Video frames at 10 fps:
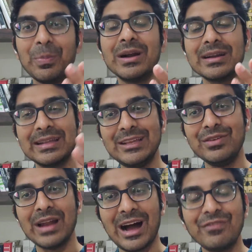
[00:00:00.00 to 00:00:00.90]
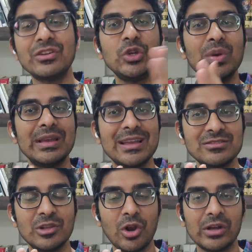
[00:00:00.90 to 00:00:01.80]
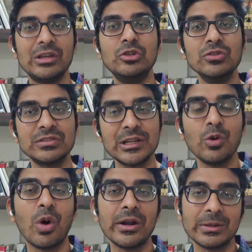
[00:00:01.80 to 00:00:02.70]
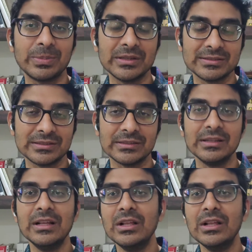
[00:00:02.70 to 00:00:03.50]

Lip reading: But even after you engage the lawyer, you still want a person